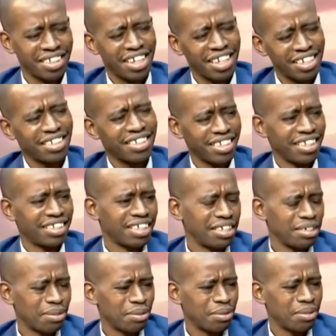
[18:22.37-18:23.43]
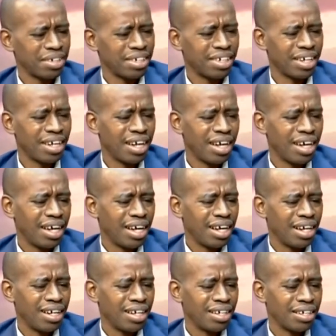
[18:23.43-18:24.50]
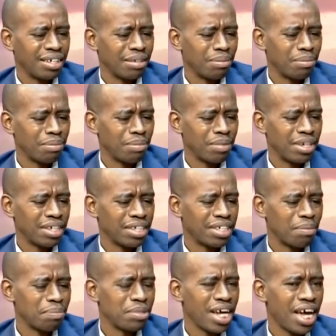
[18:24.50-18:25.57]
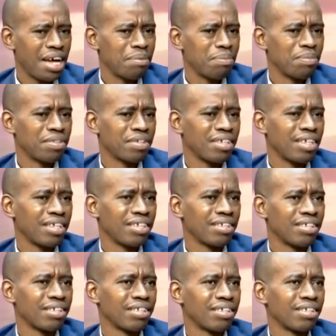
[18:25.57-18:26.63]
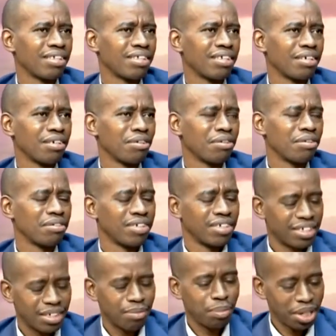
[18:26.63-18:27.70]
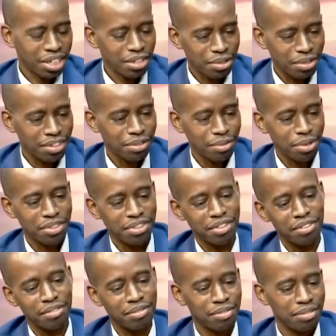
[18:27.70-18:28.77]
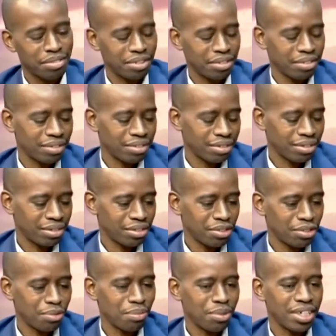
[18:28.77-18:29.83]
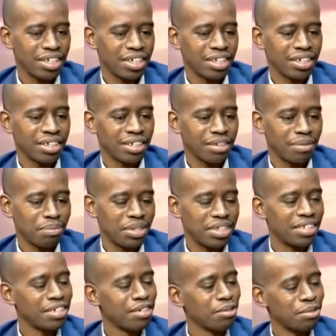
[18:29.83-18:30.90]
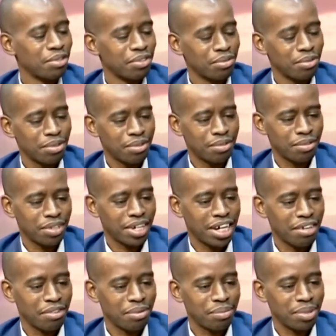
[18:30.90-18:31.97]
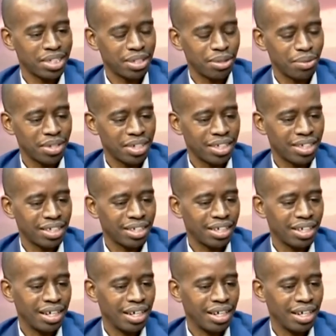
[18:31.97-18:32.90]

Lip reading: skill sets and so on, sometimes is, you know, just speaking to this question of, you know, social media misuse, for lack of a better word,